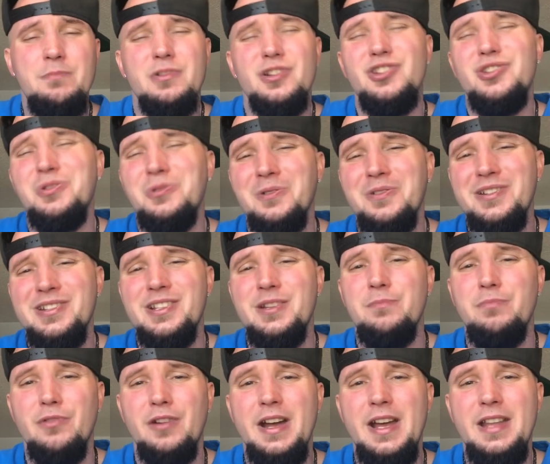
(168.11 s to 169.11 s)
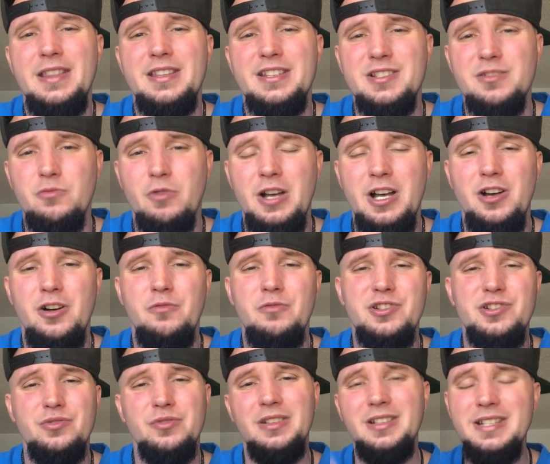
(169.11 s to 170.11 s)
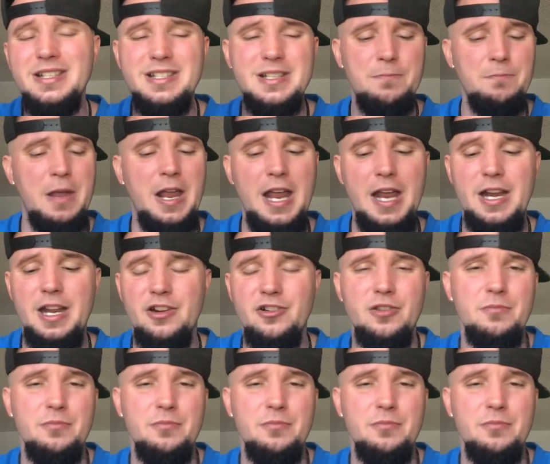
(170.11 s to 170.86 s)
but shortness of breath as well, which would lead to panic